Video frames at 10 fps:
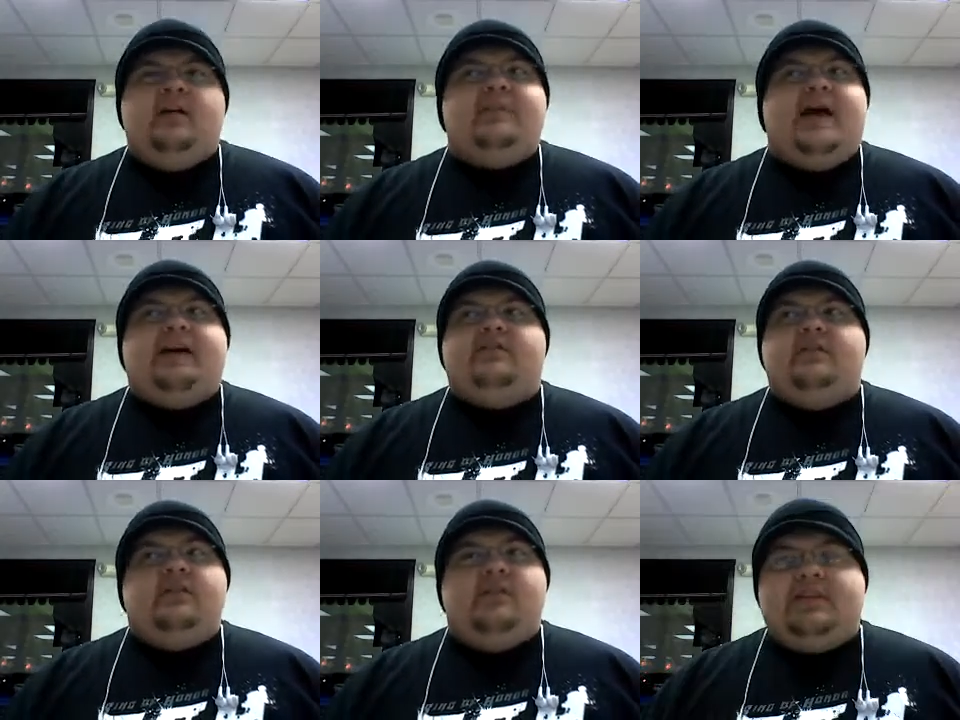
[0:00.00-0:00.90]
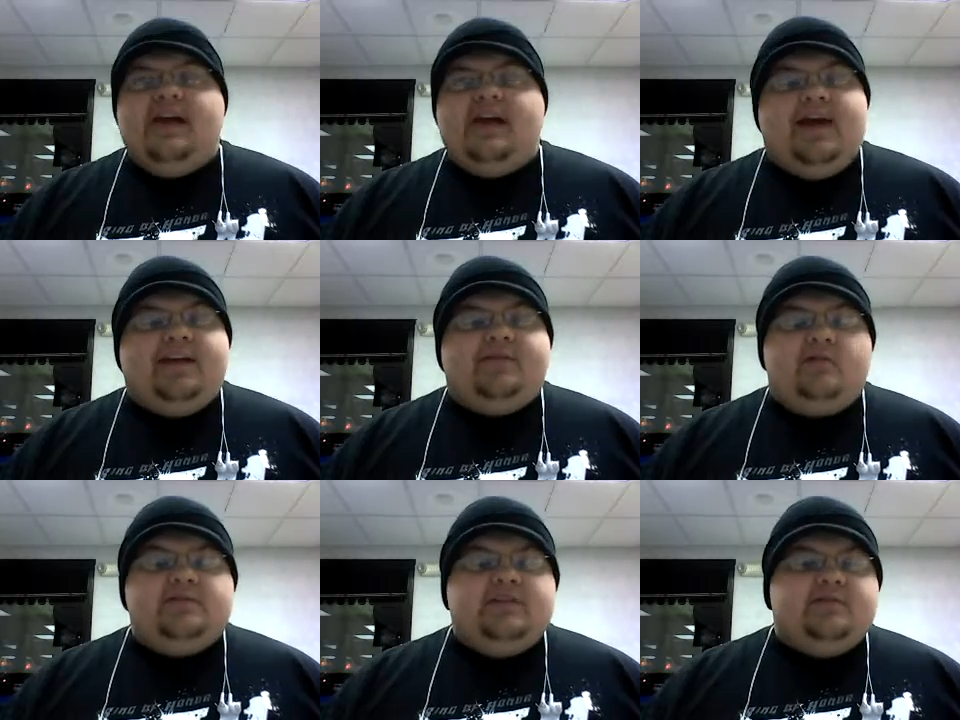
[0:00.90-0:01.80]
back in the, you know, the day, back in the
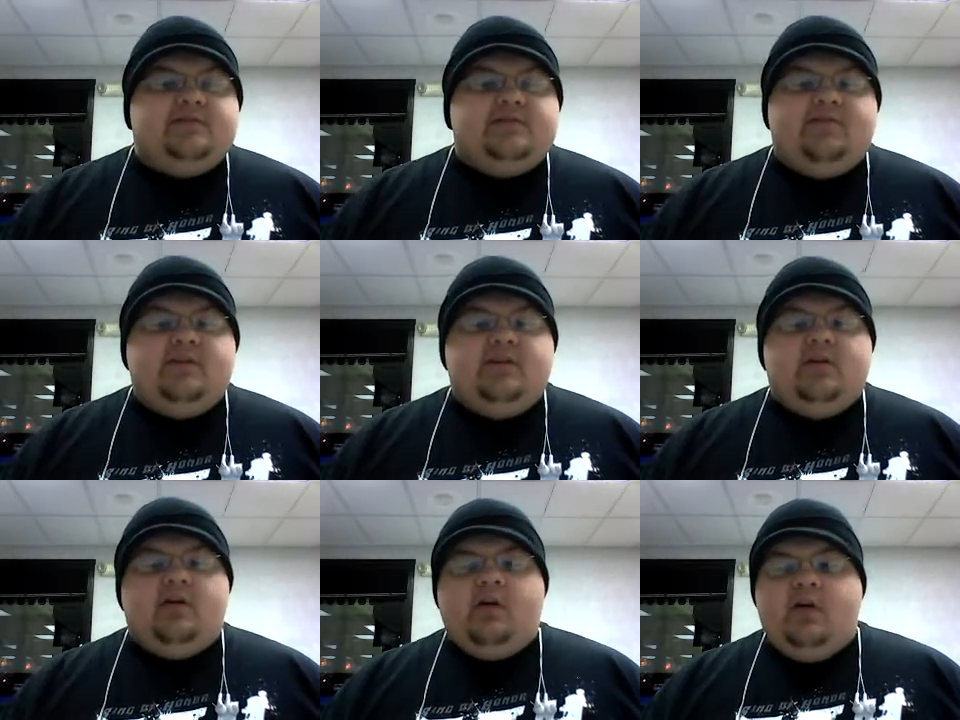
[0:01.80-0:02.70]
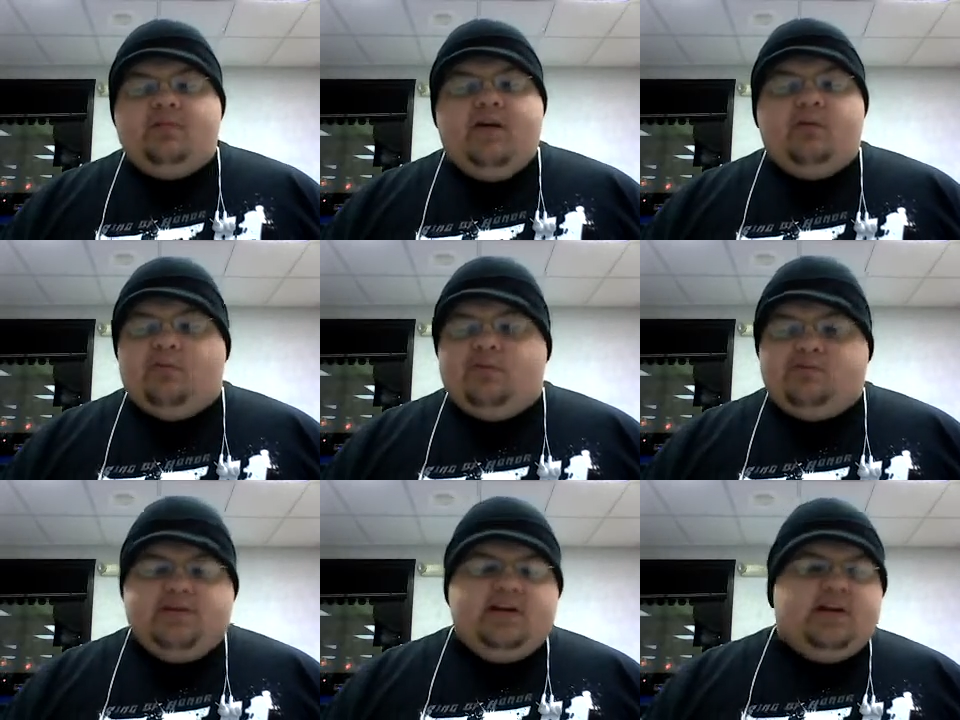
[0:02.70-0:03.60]
06-07, you know, they were
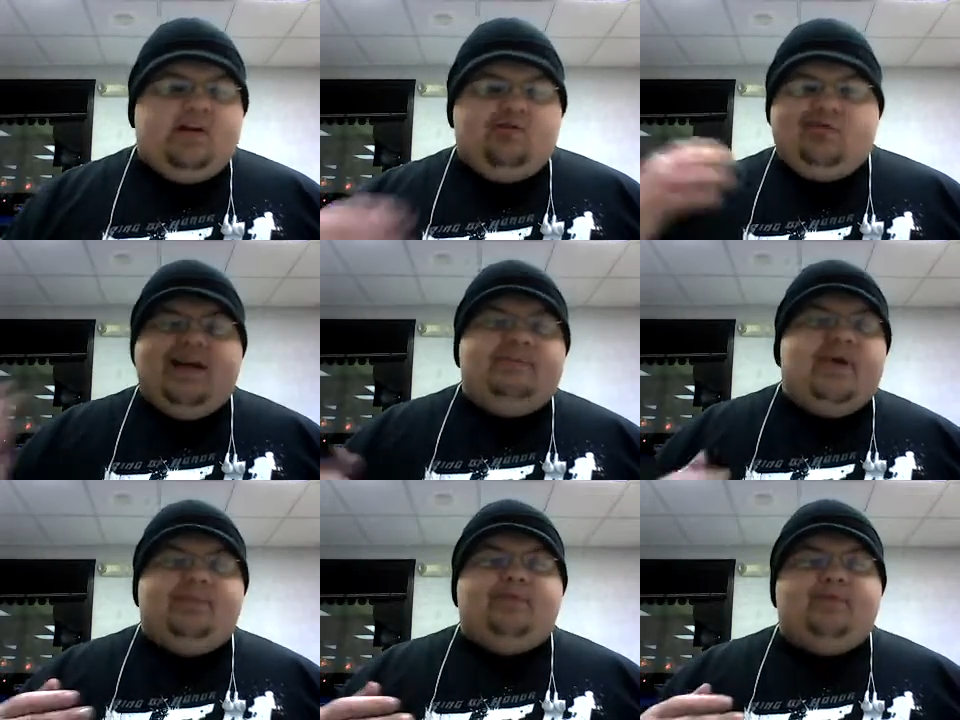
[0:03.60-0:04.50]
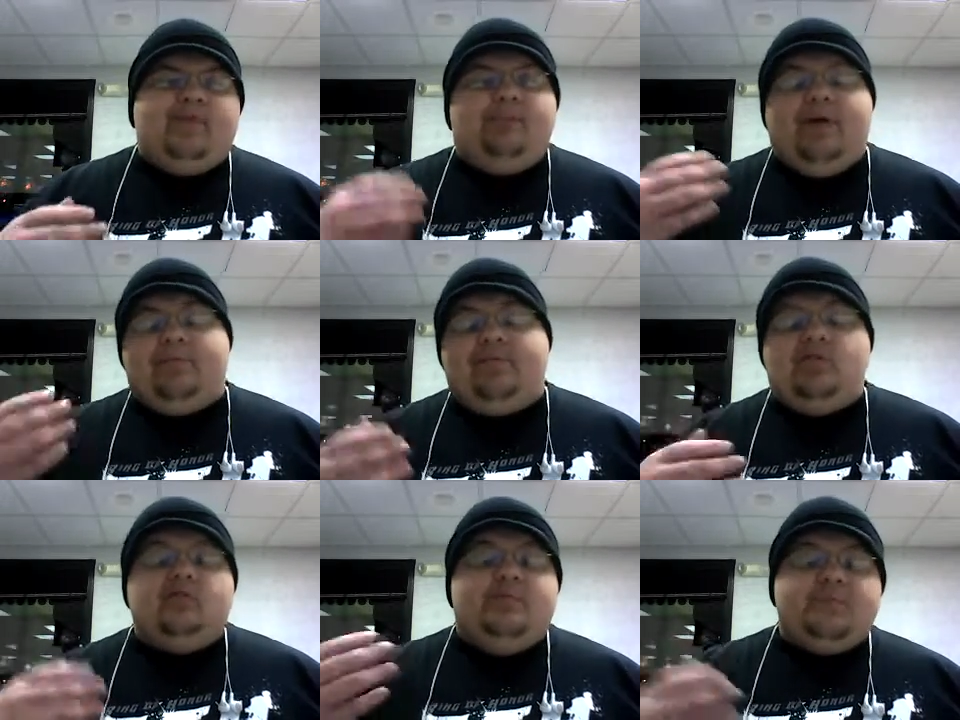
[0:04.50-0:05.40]
producing great
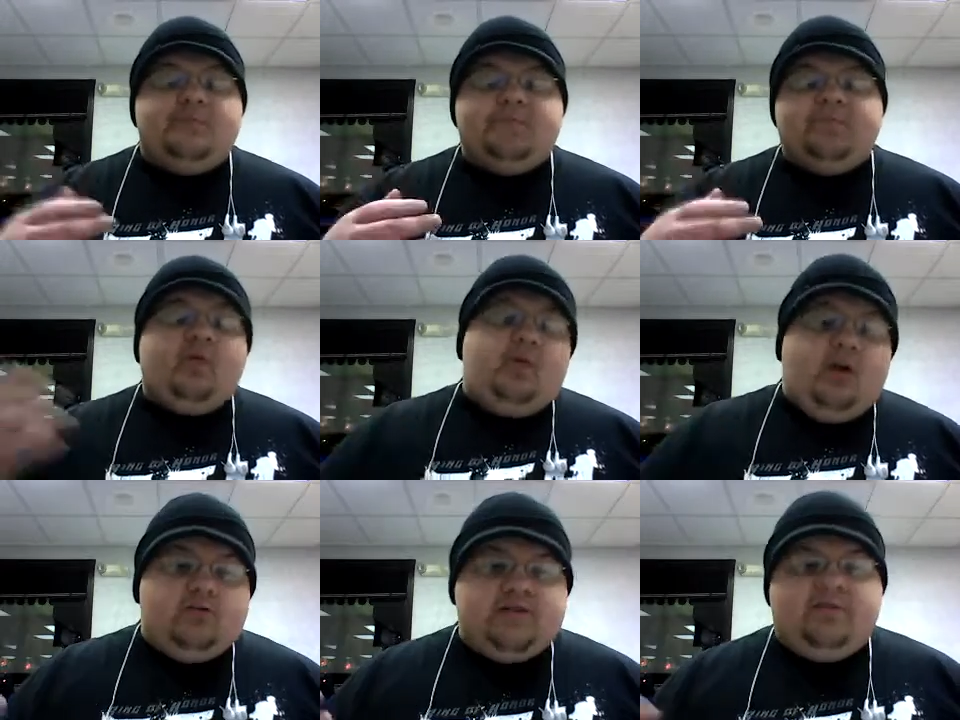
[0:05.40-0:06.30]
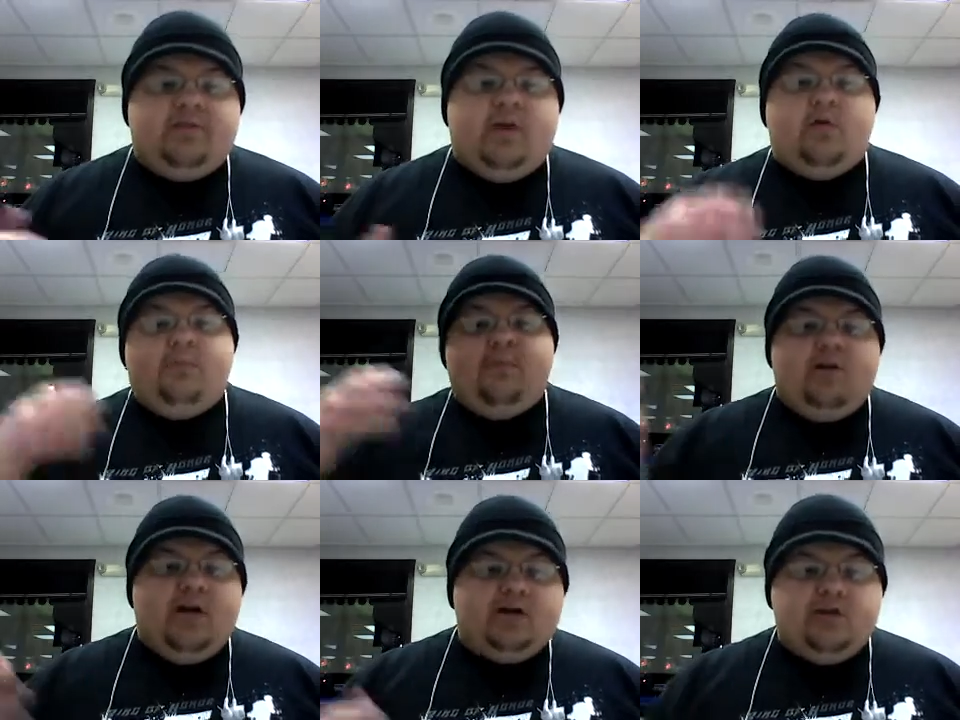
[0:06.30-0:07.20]
pay-per-views, but, well, in 07 they were,
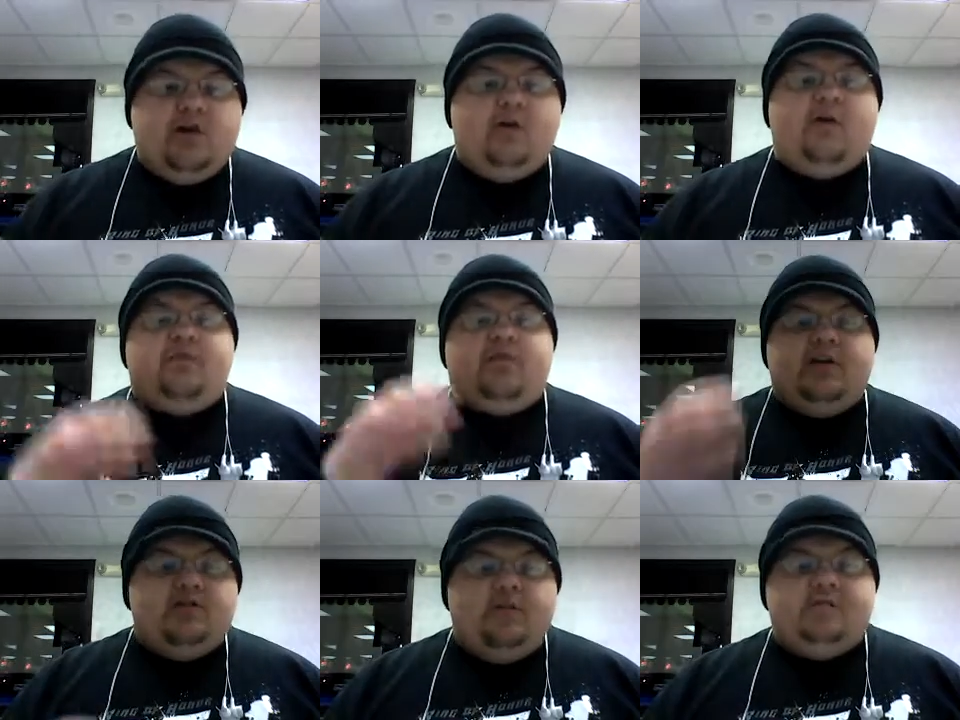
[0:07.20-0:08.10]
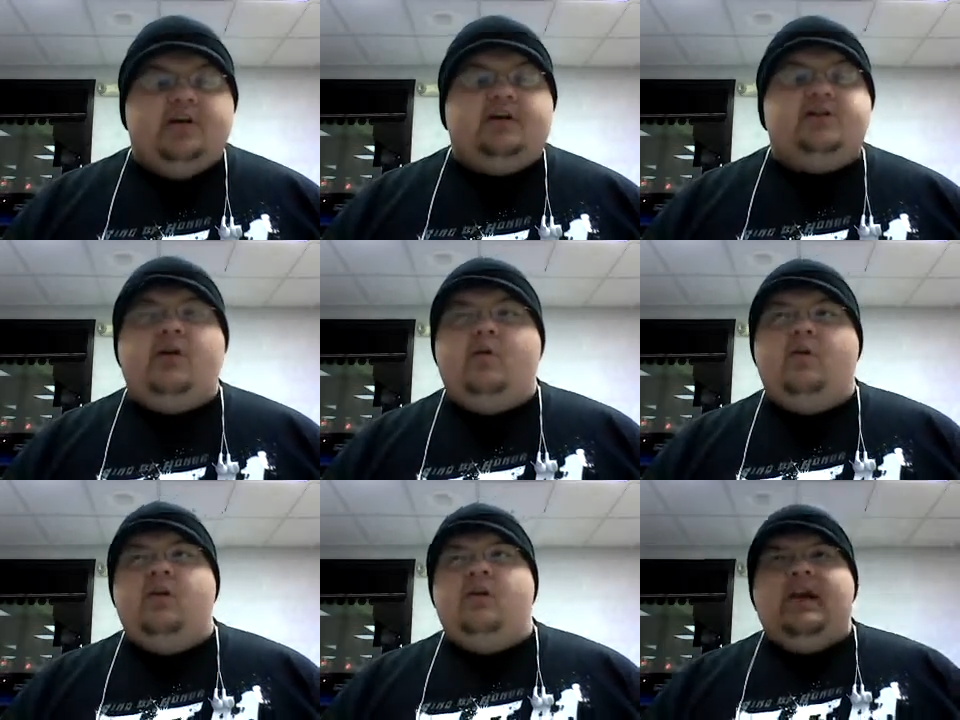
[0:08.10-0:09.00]
but great show after great show after great show.
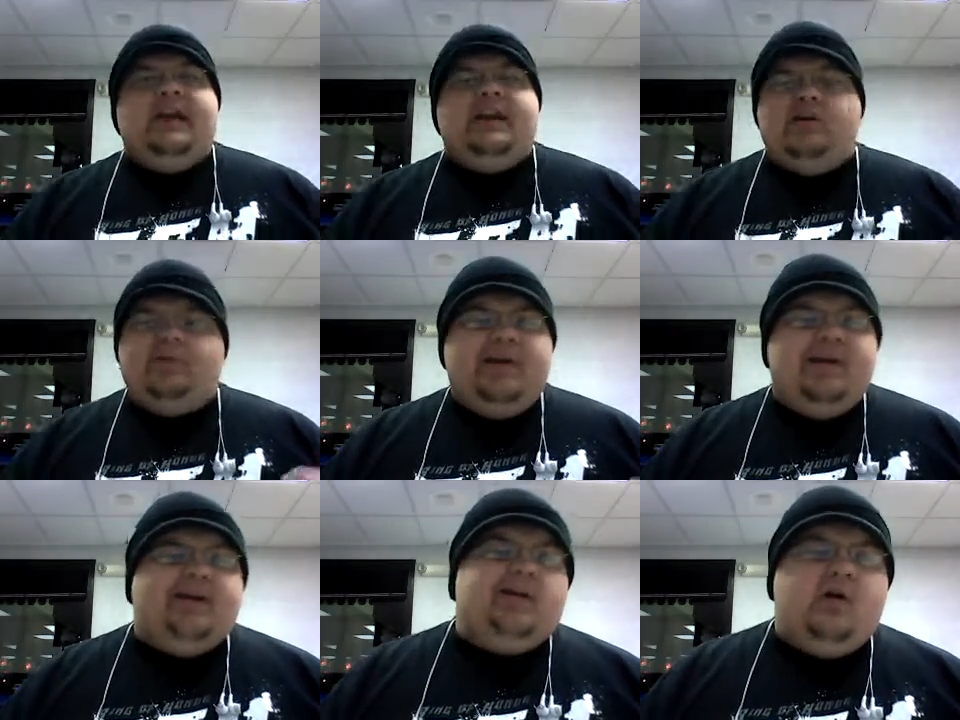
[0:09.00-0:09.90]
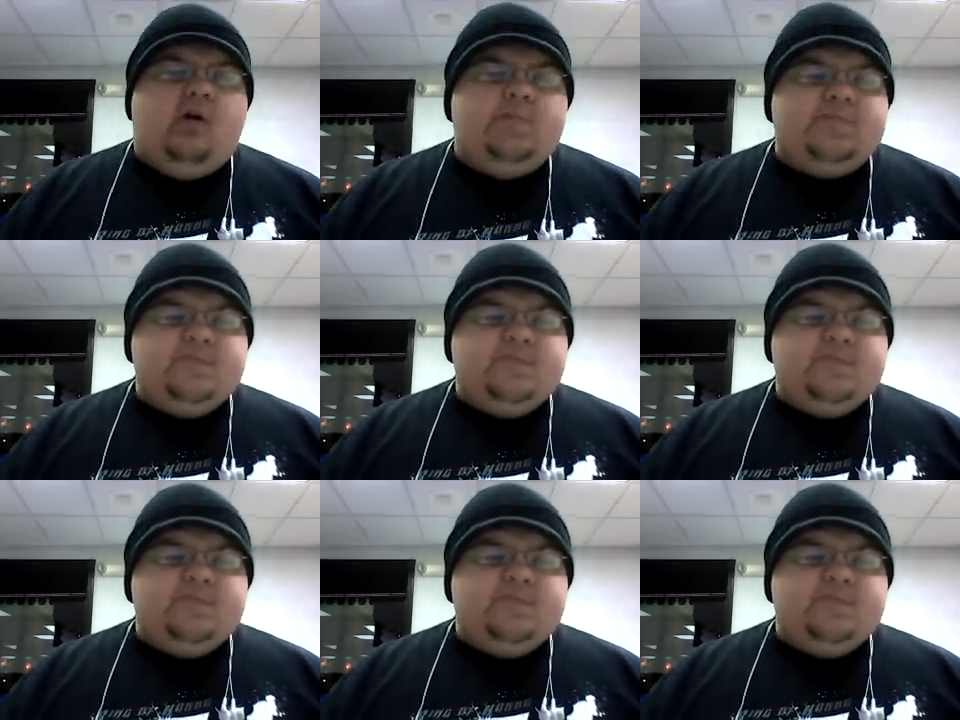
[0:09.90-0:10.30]
And it could be, you know,